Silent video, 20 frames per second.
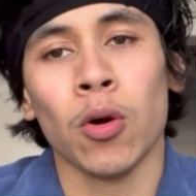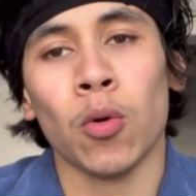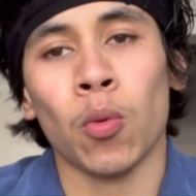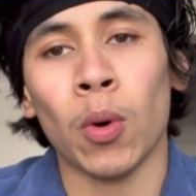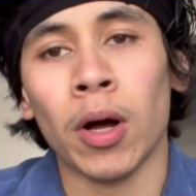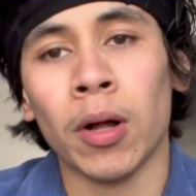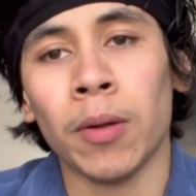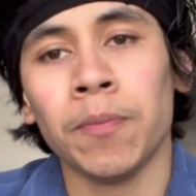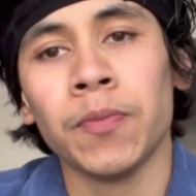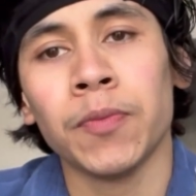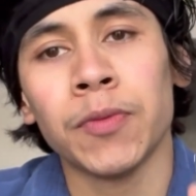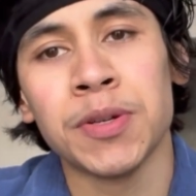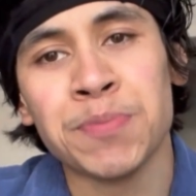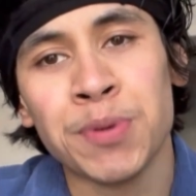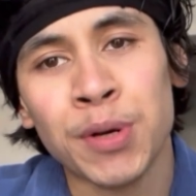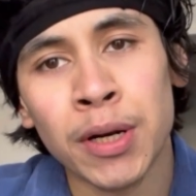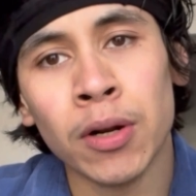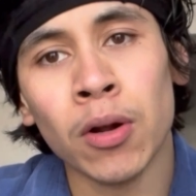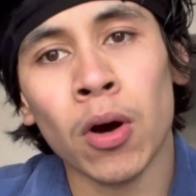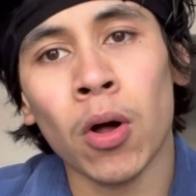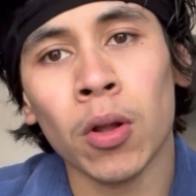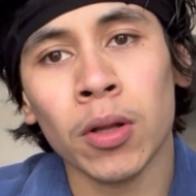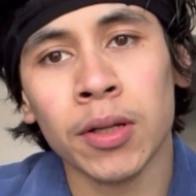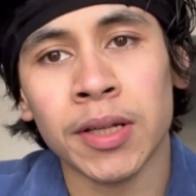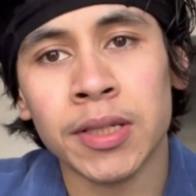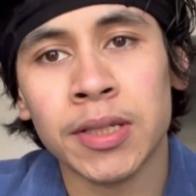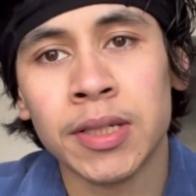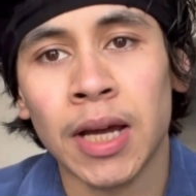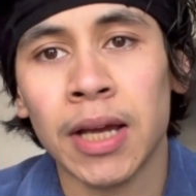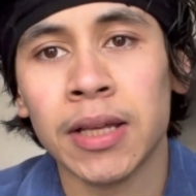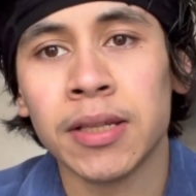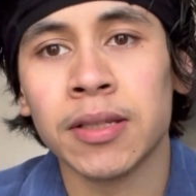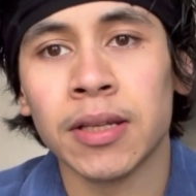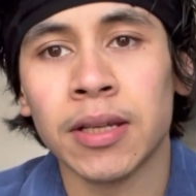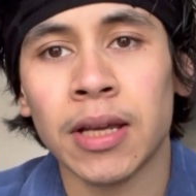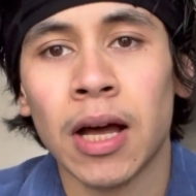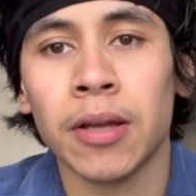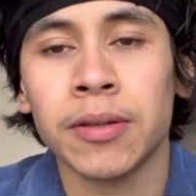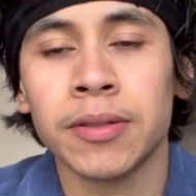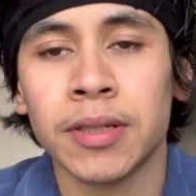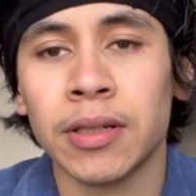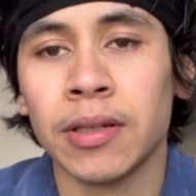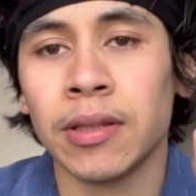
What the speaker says: Well, to put it all concisely, I'll say